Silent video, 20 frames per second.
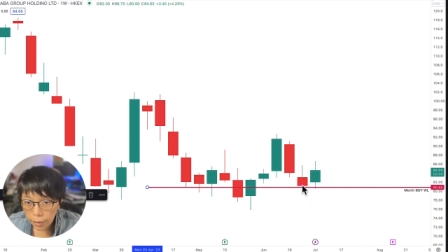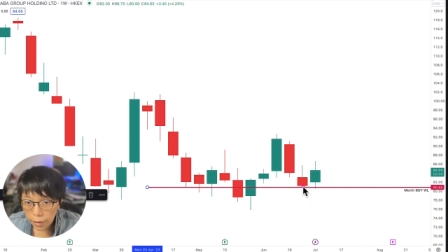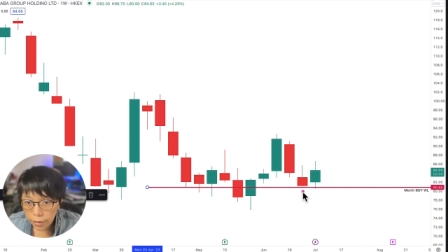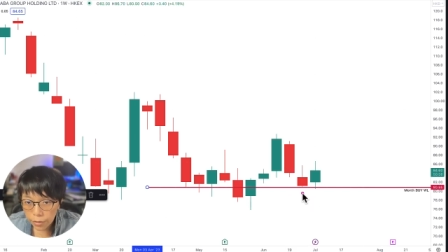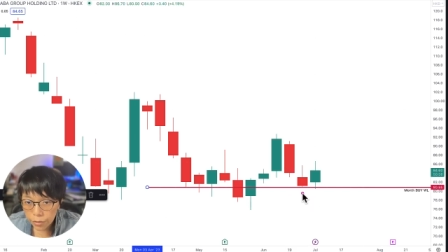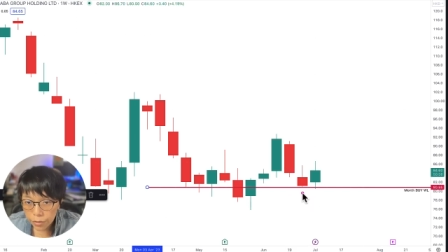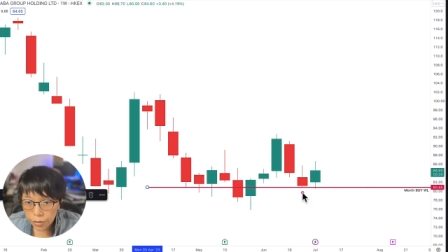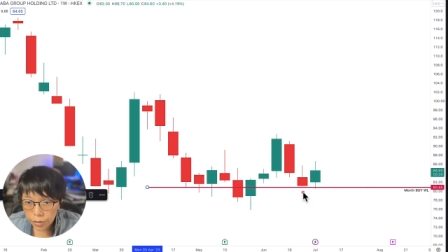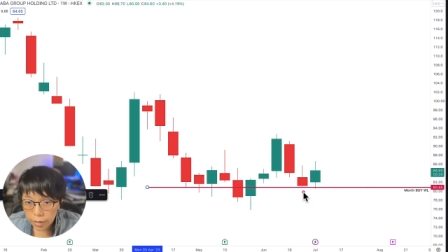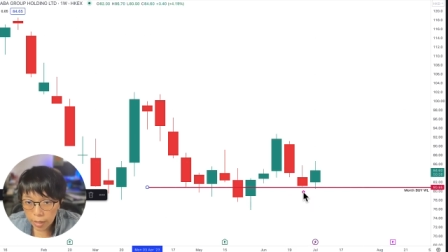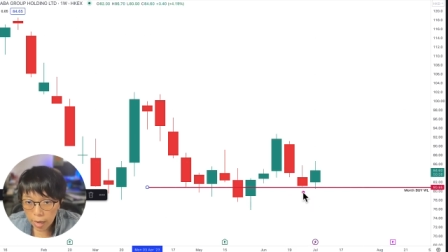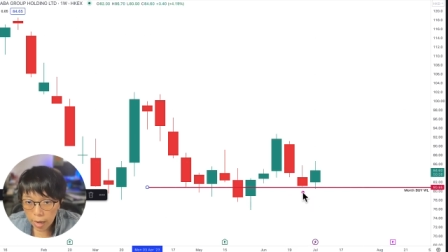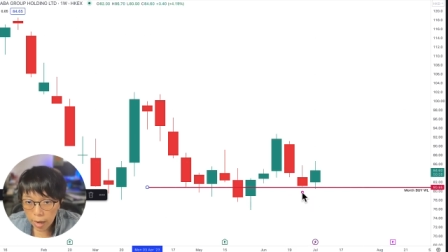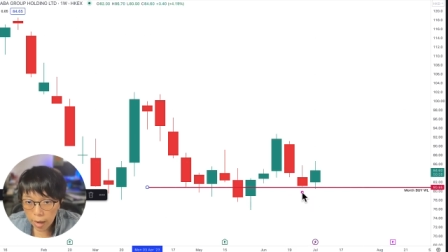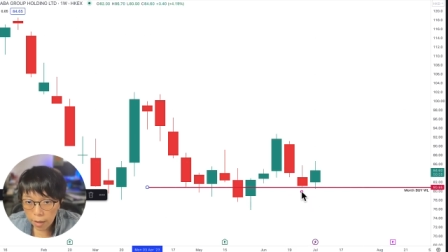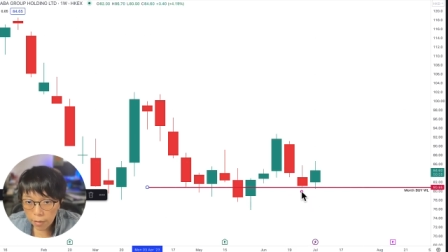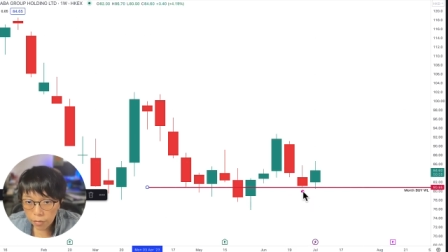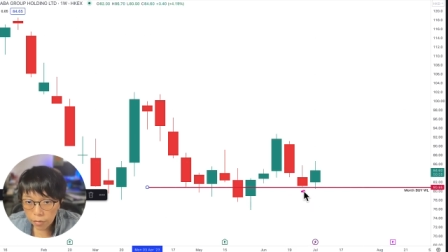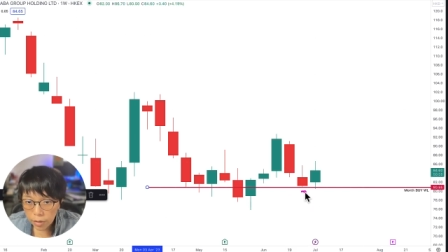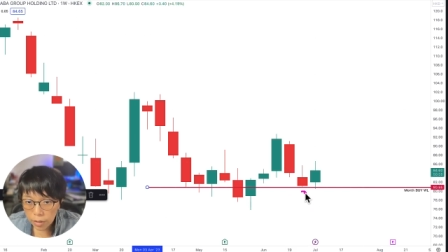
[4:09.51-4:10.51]
because
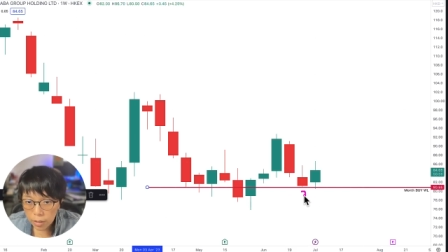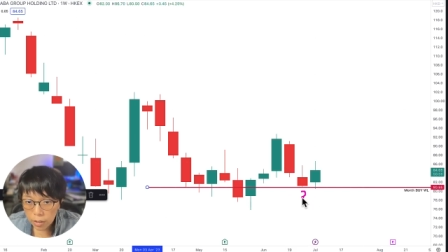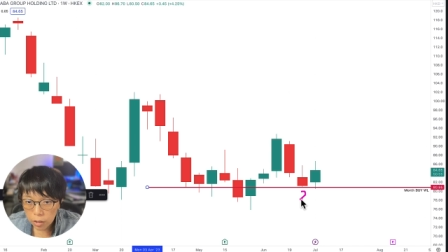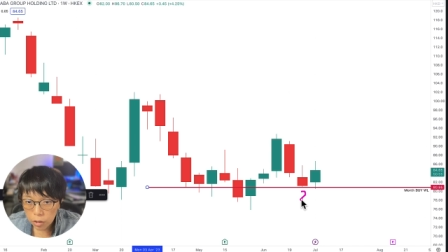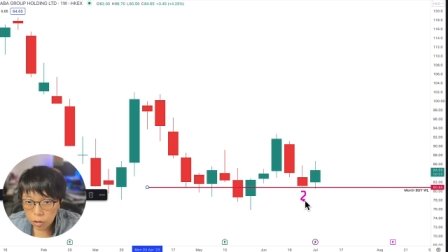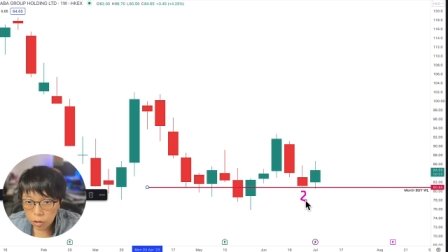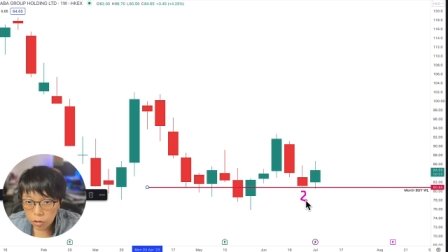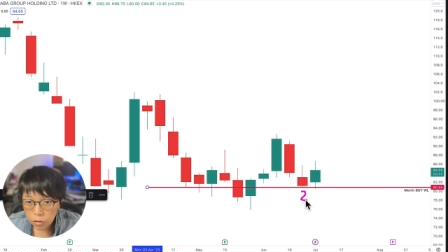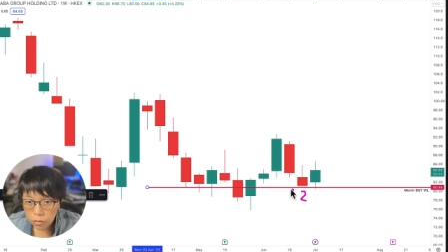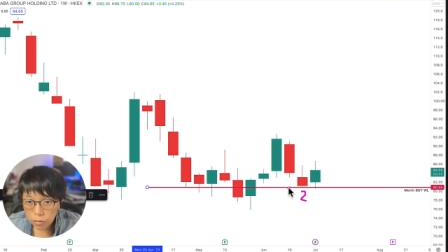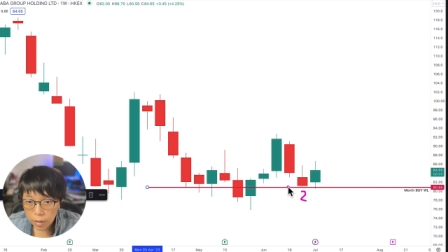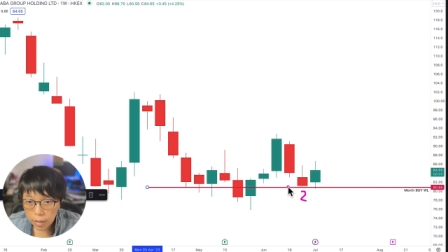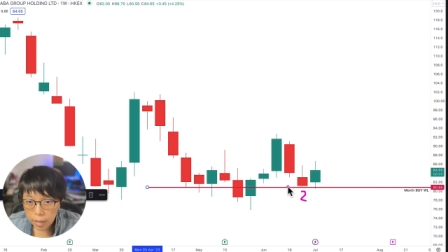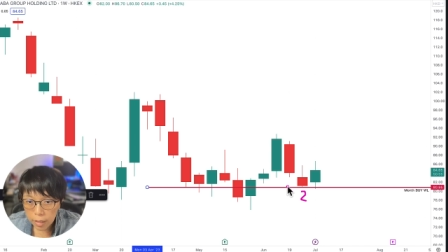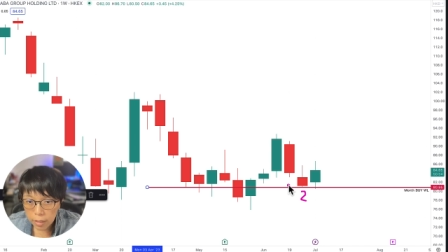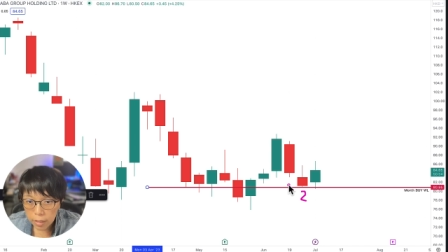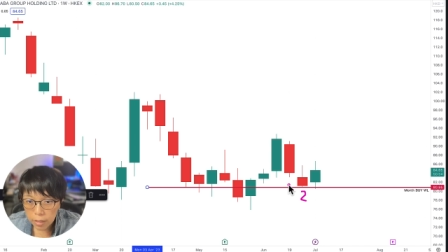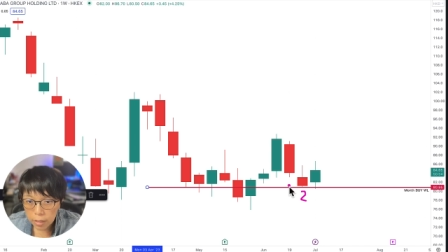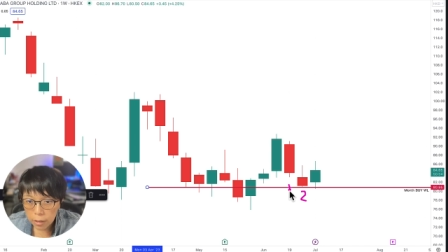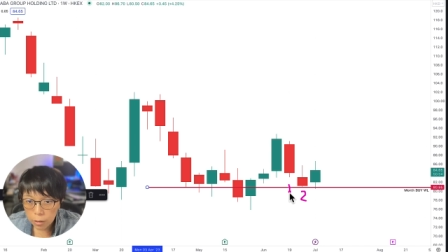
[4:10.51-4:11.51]
then this is two and
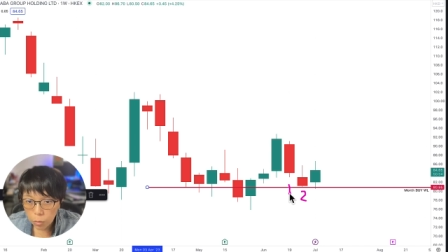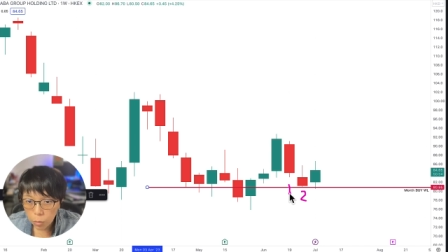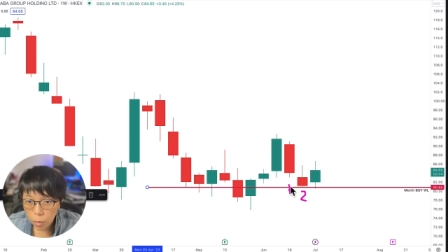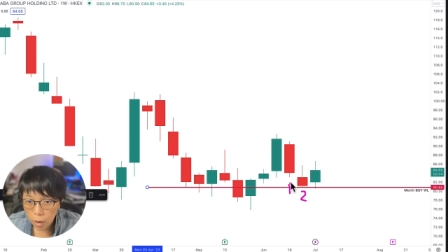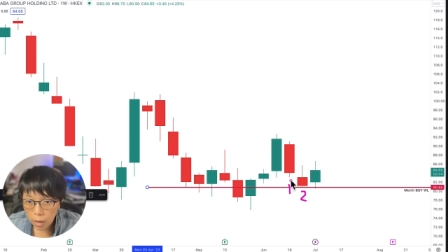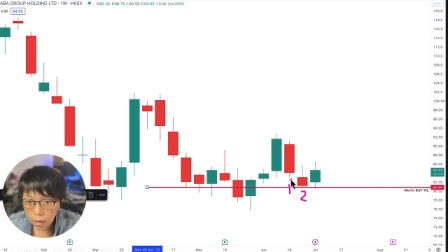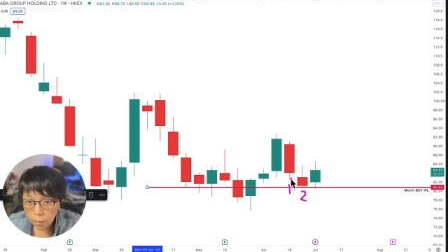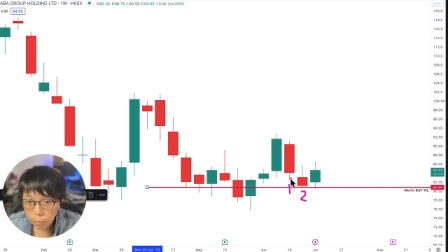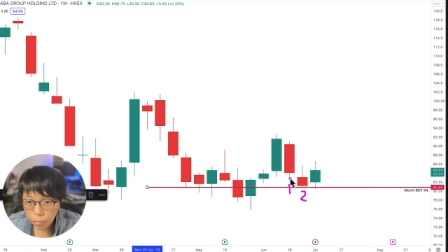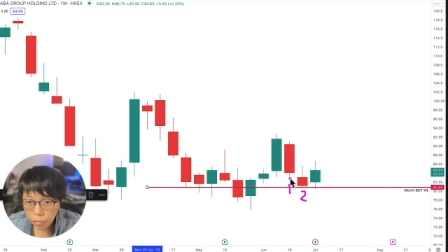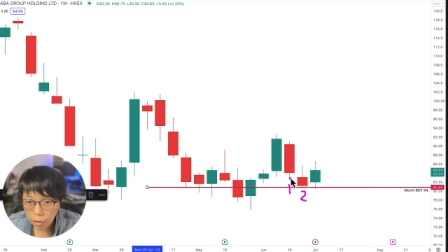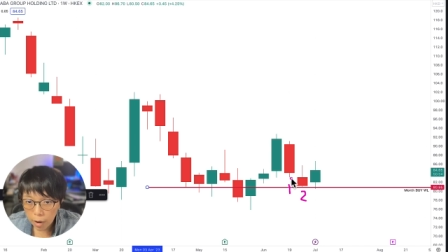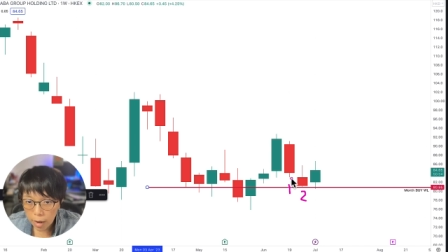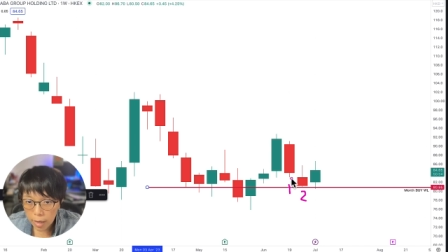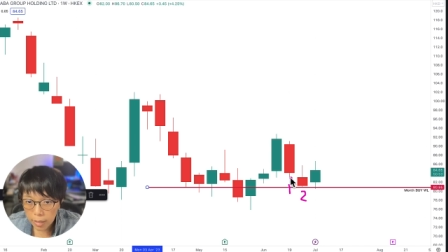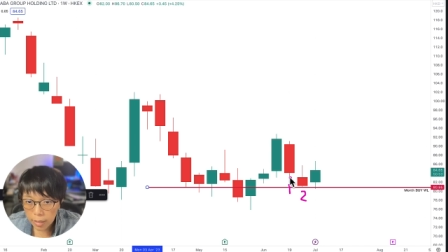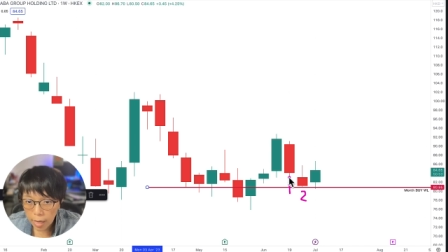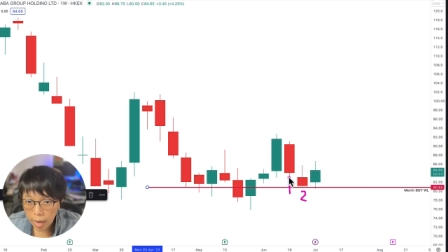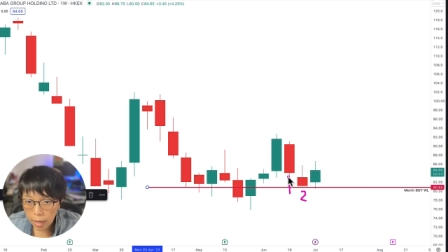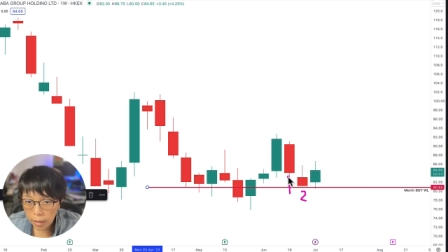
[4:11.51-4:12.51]
then this is one
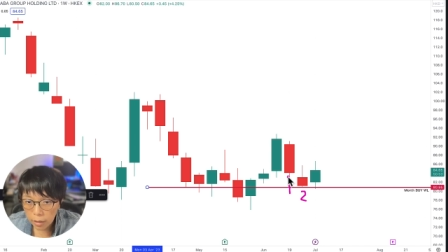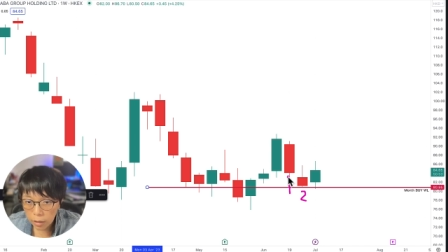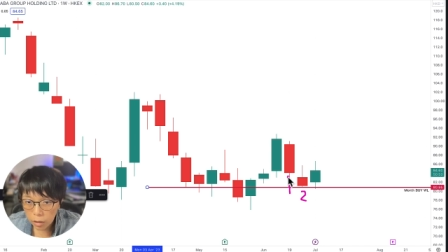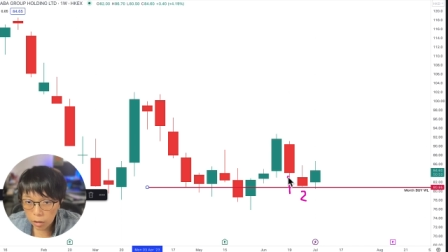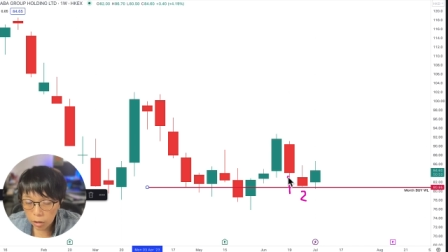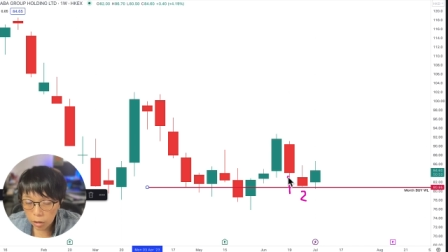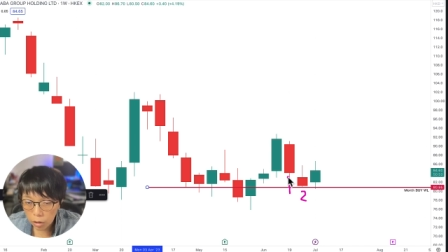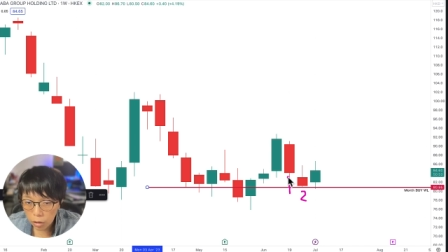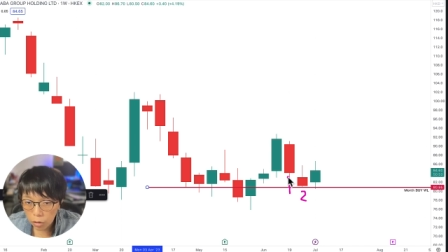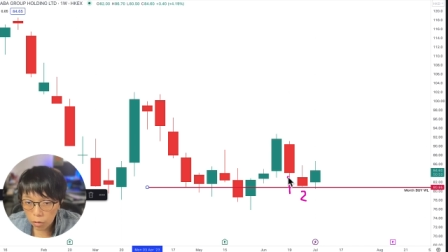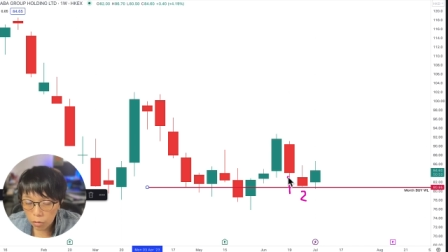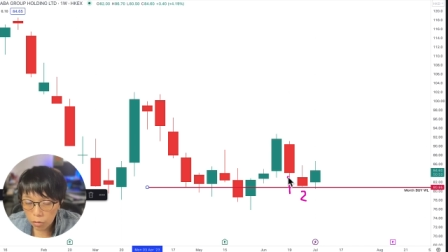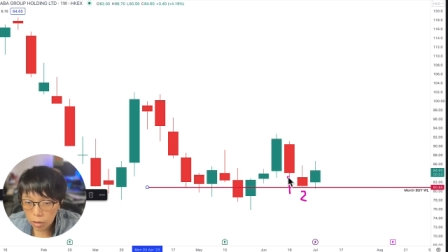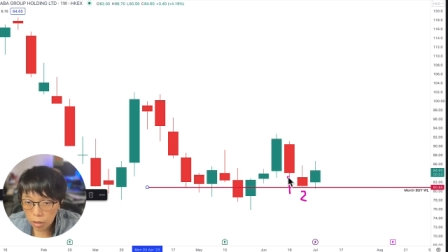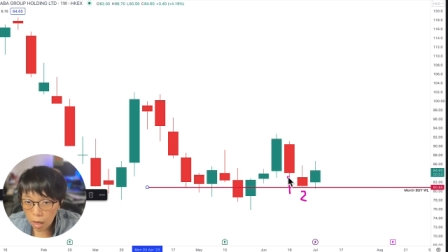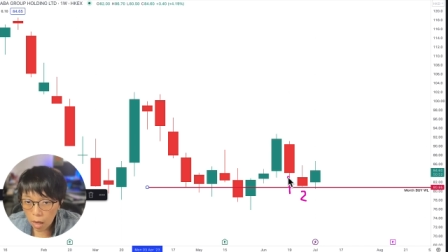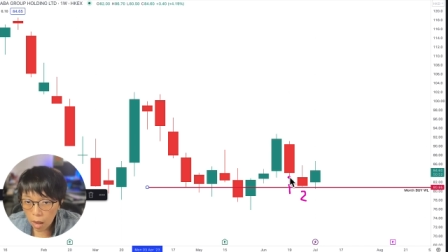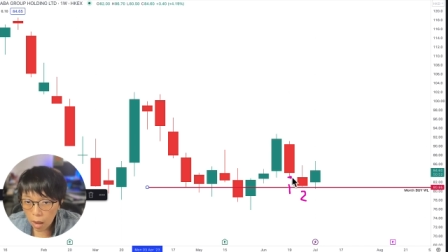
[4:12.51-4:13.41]
price had a close